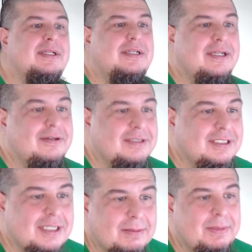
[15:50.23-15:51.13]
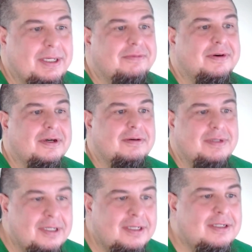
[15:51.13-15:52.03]
You know, it's just like me at work when
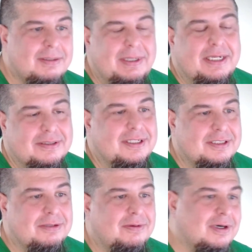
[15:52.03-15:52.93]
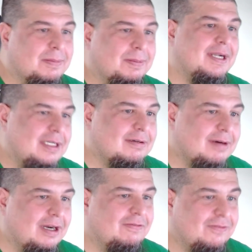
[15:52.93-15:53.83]
somebody else does the work, but I get
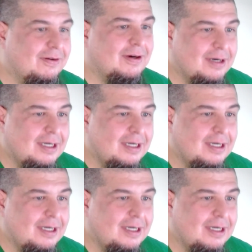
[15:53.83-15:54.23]
credit for it.